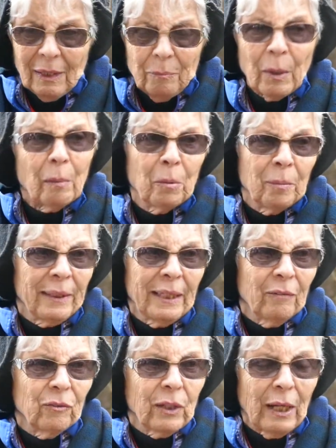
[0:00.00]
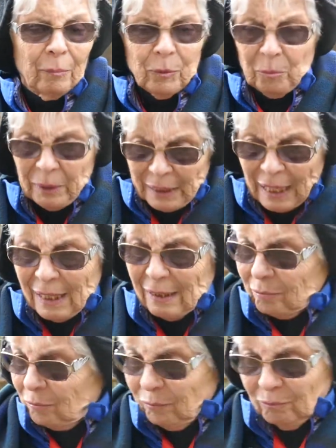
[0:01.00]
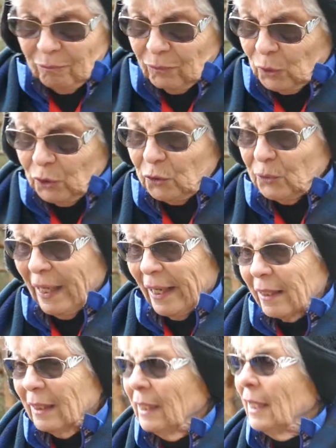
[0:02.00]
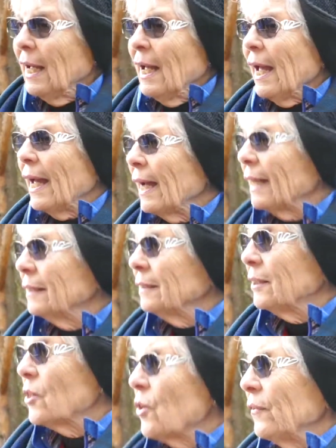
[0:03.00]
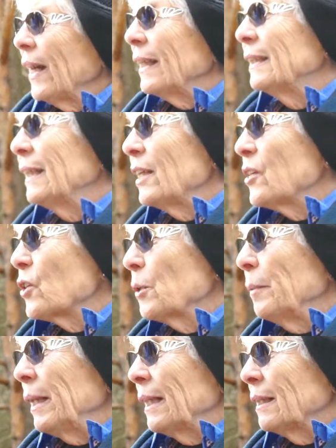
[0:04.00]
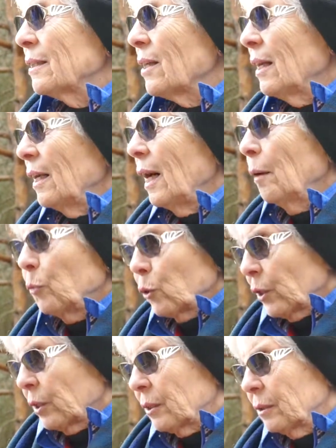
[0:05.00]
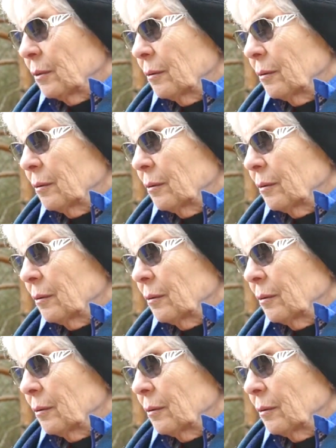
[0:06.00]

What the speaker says: Probably never happened, but I could swear. And that day she made a hamburger.